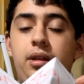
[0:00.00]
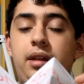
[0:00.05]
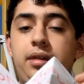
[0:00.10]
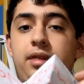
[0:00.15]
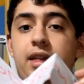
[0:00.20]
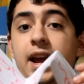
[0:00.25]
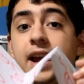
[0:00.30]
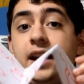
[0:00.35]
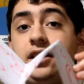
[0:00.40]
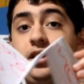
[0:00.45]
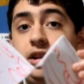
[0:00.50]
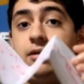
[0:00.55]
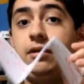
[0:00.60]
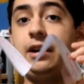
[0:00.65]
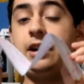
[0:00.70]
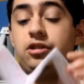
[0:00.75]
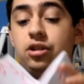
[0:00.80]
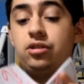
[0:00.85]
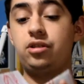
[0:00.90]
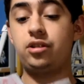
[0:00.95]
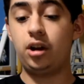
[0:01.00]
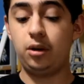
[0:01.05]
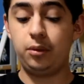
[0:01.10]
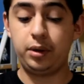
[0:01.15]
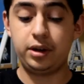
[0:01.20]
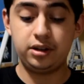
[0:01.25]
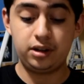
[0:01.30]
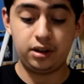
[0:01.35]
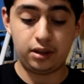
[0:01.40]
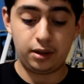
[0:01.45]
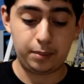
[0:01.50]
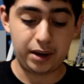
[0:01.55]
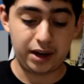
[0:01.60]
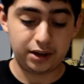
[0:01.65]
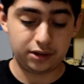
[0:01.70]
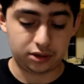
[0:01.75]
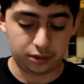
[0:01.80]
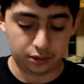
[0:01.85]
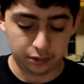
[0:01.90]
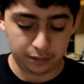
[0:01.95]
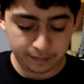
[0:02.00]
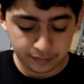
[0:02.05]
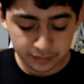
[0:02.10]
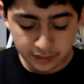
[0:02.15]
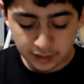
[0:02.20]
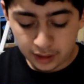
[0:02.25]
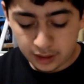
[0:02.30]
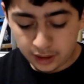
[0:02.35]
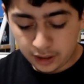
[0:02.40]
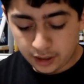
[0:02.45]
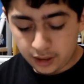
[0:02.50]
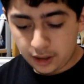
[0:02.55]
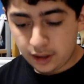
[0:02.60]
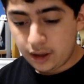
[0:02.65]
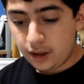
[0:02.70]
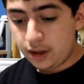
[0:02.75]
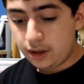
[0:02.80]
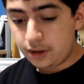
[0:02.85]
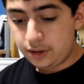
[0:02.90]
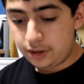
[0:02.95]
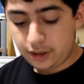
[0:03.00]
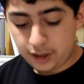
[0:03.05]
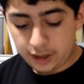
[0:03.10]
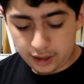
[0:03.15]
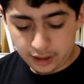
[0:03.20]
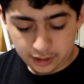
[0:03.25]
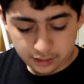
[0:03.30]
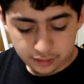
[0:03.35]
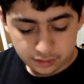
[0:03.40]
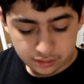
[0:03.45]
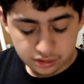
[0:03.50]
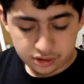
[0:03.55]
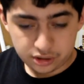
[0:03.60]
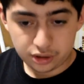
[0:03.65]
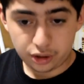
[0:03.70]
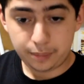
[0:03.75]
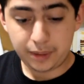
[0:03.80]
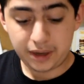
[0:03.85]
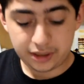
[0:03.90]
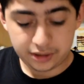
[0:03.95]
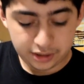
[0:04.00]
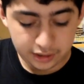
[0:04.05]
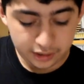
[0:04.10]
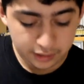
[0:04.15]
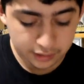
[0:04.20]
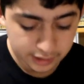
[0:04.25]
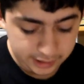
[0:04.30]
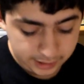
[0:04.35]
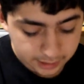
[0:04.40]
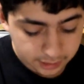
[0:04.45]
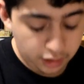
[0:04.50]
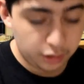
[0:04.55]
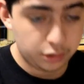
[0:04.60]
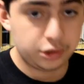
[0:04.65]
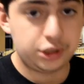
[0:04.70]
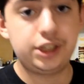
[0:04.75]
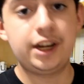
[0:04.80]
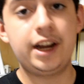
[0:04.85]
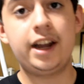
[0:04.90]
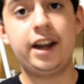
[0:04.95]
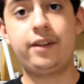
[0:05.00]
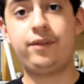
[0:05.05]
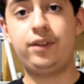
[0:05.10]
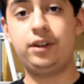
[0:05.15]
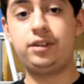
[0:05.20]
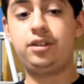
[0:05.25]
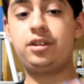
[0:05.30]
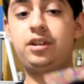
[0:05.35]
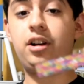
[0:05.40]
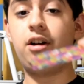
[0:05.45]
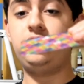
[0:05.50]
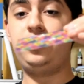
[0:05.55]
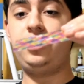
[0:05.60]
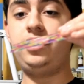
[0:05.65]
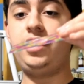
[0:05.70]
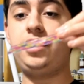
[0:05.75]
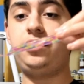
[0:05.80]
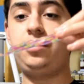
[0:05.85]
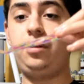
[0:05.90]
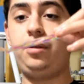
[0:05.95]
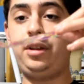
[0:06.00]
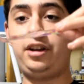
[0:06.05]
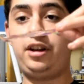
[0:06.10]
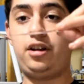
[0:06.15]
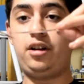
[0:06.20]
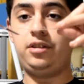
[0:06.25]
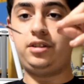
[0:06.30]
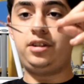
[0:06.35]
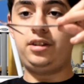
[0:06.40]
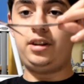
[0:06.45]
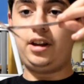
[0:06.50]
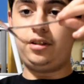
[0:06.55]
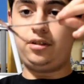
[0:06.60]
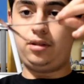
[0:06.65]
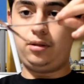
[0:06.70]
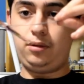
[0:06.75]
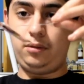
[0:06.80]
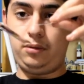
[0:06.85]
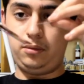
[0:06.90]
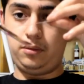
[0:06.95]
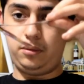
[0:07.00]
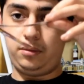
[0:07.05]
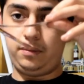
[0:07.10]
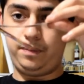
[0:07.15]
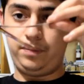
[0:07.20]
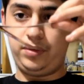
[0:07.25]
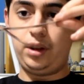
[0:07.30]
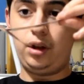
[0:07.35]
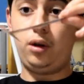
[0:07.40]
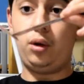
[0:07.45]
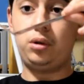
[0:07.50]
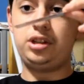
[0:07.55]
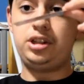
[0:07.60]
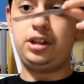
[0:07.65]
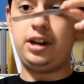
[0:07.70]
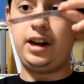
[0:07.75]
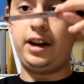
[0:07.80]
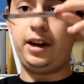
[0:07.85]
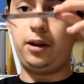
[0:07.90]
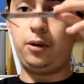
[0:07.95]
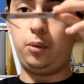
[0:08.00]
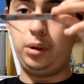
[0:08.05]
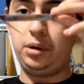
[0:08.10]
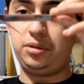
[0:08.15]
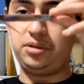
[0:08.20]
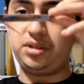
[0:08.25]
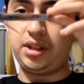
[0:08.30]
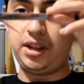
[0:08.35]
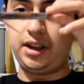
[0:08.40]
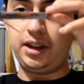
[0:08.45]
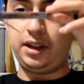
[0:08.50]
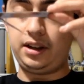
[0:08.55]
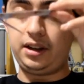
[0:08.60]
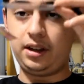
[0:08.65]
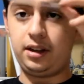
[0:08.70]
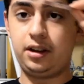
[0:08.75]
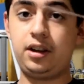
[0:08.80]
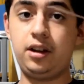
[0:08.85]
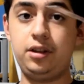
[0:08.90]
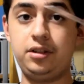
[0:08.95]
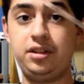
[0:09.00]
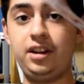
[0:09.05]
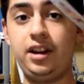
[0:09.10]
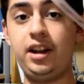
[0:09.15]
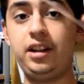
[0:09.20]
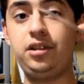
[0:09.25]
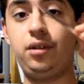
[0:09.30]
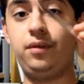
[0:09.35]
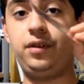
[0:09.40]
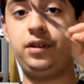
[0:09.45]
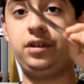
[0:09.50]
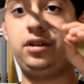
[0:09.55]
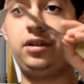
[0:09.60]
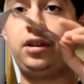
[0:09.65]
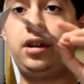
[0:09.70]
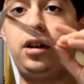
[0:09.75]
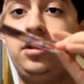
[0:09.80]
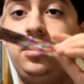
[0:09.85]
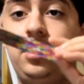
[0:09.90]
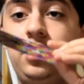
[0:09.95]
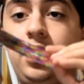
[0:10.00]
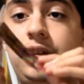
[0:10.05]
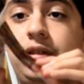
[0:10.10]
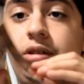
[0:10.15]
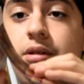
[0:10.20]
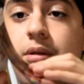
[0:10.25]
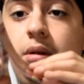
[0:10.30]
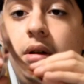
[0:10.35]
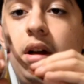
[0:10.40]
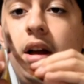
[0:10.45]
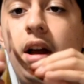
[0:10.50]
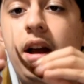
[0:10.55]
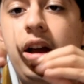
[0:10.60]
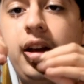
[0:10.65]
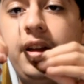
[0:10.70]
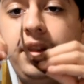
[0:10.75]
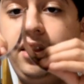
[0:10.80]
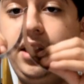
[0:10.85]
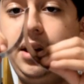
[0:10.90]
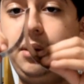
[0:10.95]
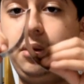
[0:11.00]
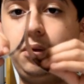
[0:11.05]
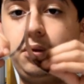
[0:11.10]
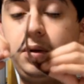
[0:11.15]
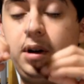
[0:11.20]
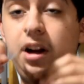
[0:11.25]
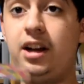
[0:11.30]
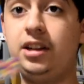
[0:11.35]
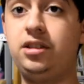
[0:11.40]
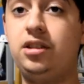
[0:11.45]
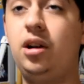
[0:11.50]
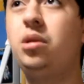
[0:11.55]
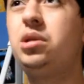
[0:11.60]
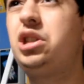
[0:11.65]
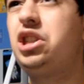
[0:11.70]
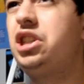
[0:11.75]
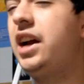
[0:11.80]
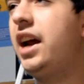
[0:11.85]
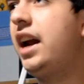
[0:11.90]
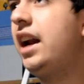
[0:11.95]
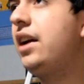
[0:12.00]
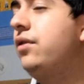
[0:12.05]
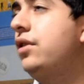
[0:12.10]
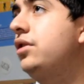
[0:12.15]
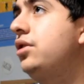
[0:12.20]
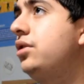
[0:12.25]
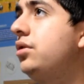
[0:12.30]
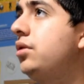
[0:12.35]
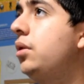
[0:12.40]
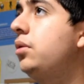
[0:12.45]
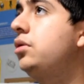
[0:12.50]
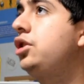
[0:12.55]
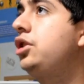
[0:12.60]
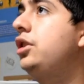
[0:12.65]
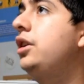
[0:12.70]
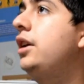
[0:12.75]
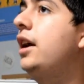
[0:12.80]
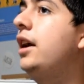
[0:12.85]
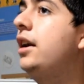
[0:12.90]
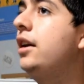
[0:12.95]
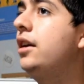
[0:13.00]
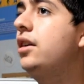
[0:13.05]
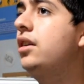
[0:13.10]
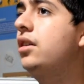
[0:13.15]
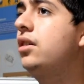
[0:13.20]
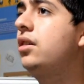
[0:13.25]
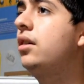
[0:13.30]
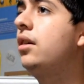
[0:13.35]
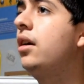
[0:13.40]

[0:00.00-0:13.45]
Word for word: that the anti-ranges go into the mantle. Yeah, so basically oceanic versus continental, the continental, the oceanic will sink. Continental versus continental, they will rise. Oceanic versus oceanic,